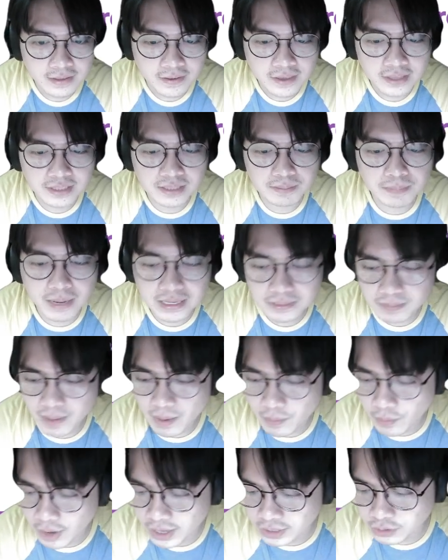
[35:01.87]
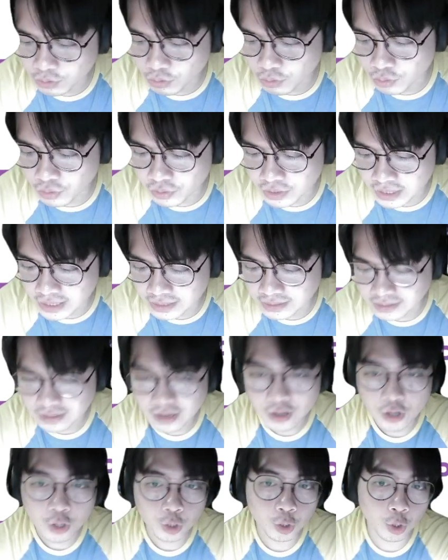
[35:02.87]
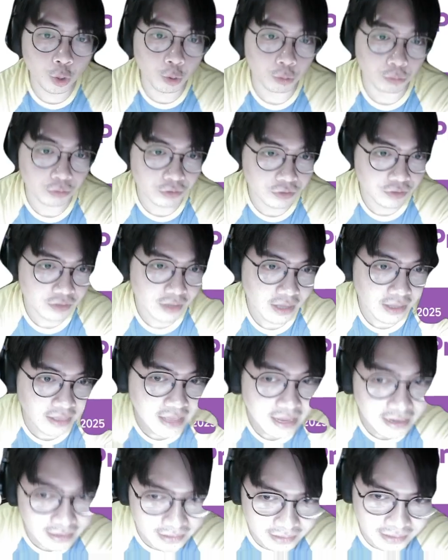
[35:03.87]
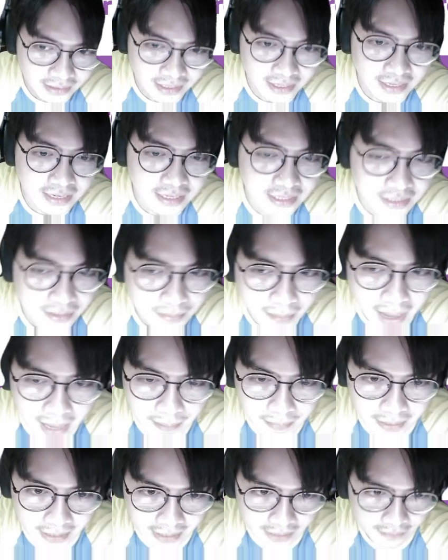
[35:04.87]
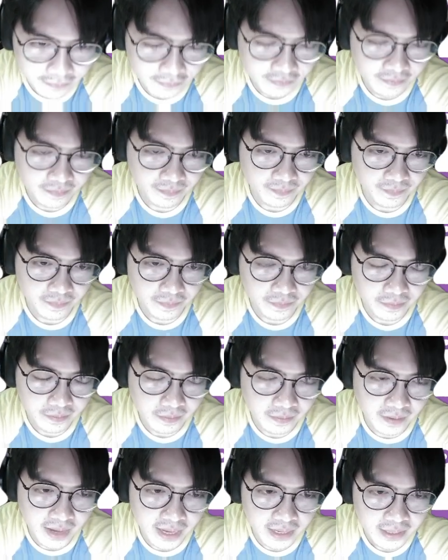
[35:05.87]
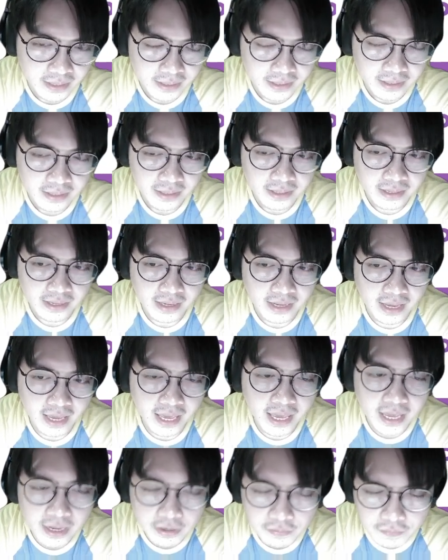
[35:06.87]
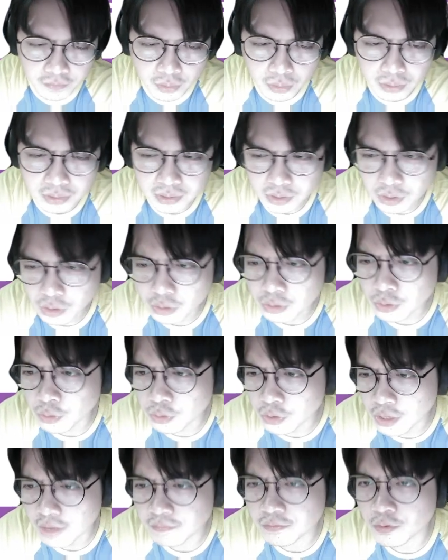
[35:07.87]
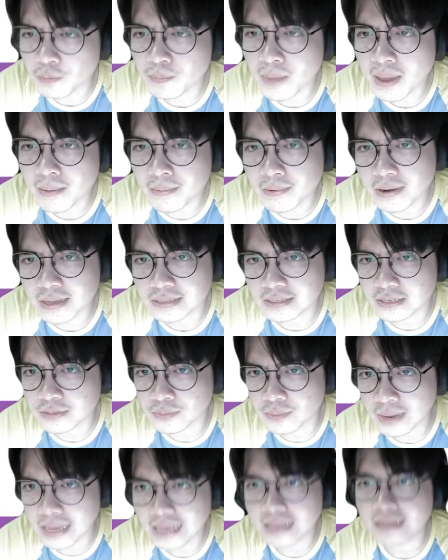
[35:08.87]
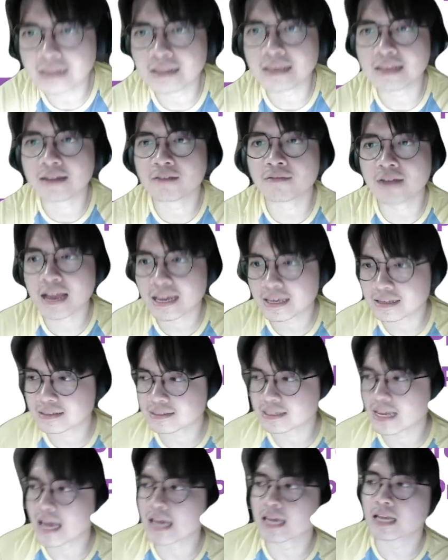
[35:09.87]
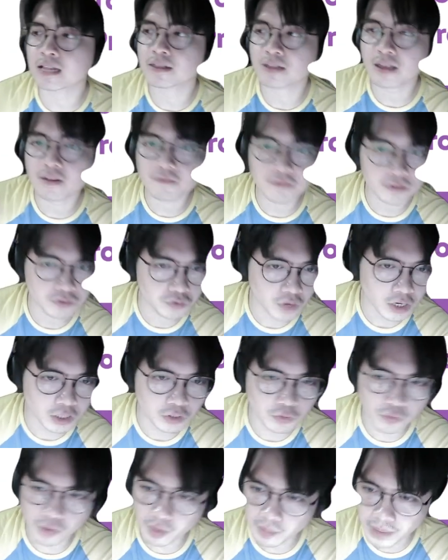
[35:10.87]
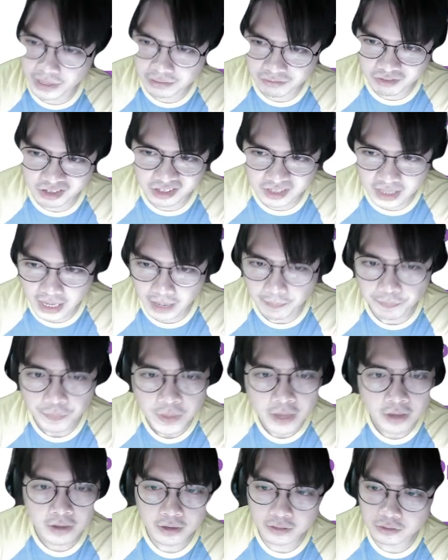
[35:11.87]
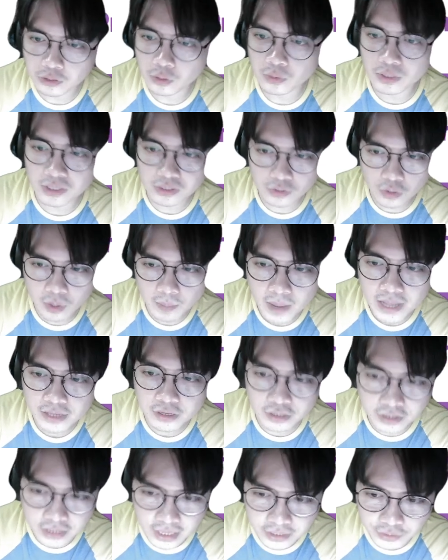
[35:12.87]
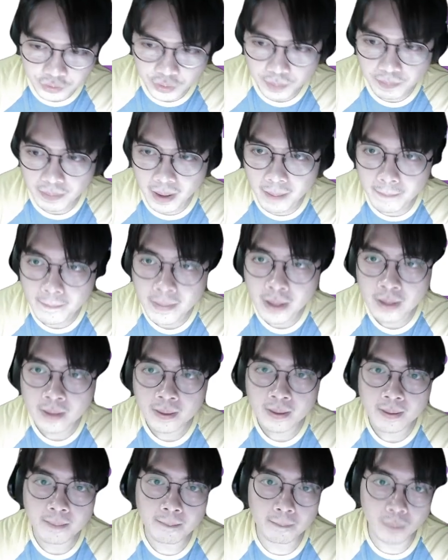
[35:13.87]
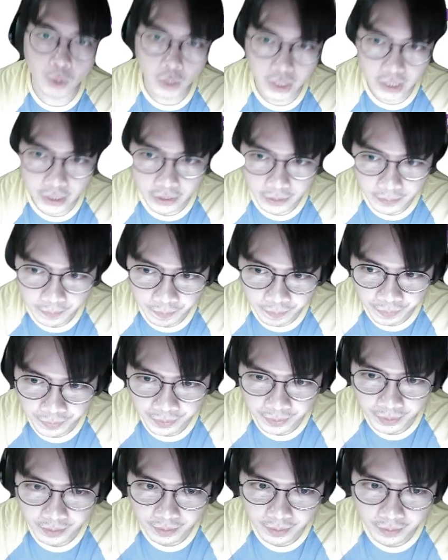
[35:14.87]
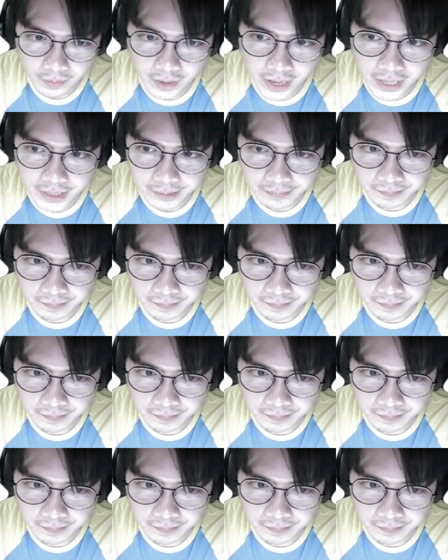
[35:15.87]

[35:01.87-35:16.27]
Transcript: It's best memorized through these codes. That is at least my belief, right? And of course, you're going to have to memorize as well. In a Rankine cycle, the infrastructure remains the same. It's always turbine, condenser, pump, boiler, right?